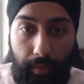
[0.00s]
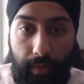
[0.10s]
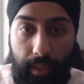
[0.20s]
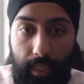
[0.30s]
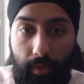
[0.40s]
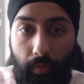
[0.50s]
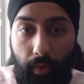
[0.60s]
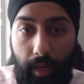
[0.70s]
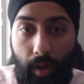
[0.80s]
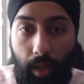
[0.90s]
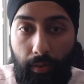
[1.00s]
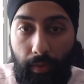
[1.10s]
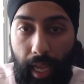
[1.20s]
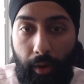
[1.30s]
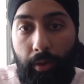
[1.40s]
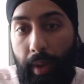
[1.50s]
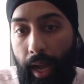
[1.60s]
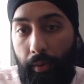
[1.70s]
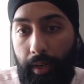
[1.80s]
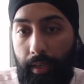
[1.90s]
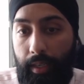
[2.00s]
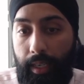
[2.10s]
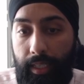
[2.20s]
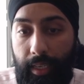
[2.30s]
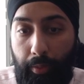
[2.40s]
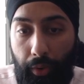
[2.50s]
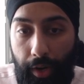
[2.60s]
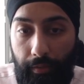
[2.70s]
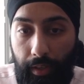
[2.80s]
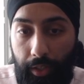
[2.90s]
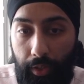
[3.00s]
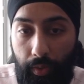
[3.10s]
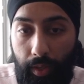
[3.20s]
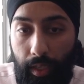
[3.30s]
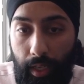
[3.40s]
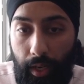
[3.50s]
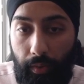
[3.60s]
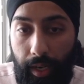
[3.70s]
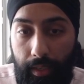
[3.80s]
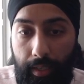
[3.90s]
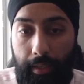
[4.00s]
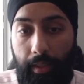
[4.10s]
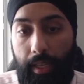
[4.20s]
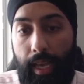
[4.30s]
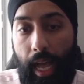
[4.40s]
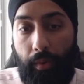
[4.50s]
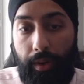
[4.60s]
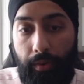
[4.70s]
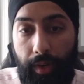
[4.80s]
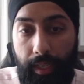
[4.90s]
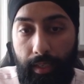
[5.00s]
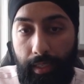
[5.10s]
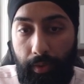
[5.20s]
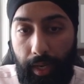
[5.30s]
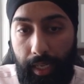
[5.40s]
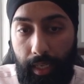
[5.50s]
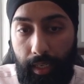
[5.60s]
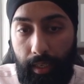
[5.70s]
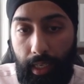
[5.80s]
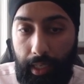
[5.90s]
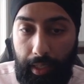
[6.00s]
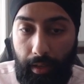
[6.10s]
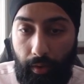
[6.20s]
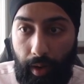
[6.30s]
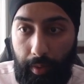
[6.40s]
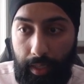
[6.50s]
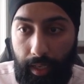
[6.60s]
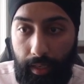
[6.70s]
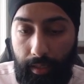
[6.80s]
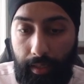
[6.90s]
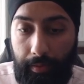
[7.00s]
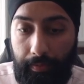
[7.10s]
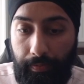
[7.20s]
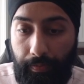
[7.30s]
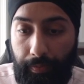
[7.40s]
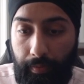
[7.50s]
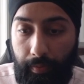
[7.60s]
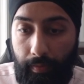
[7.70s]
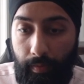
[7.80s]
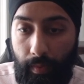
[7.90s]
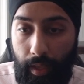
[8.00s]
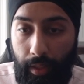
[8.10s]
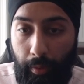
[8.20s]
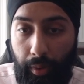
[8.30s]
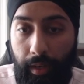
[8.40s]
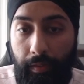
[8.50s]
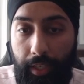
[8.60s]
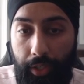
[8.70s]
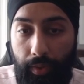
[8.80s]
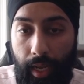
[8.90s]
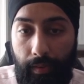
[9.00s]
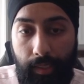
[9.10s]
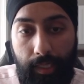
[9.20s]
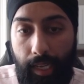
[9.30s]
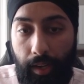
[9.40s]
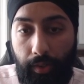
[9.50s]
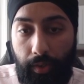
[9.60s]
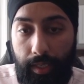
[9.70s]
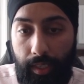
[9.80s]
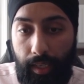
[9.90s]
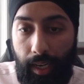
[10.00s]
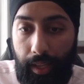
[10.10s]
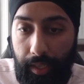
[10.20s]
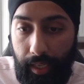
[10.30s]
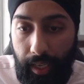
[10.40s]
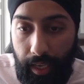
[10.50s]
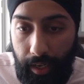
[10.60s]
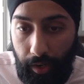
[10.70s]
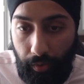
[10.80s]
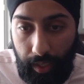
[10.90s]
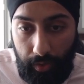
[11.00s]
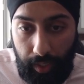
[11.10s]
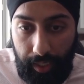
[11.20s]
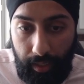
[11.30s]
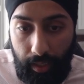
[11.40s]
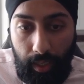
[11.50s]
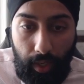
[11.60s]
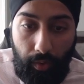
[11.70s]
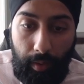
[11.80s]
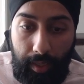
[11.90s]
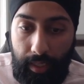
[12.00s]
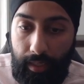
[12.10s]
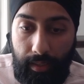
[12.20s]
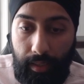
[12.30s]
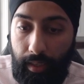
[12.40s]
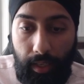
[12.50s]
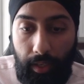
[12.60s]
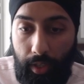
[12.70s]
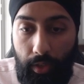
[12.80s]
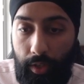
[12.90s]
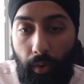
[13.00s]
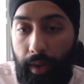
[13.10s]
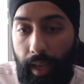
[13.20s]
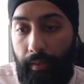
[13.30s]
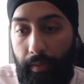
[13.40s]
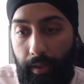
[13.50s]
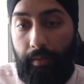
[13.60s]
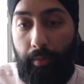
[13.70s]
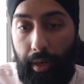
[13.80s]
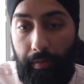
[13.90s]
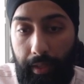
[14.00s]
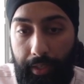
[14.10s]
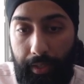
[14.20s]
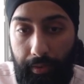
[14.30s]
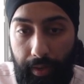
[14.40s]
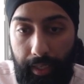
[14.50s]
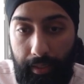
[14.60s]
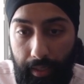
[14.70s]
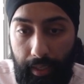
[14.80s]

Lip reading: this one called flower power. It's a privilege tool, right? The outer rings right here represent the privilege you have in these categories, and the inner rings right here represents you don't have privilege, right?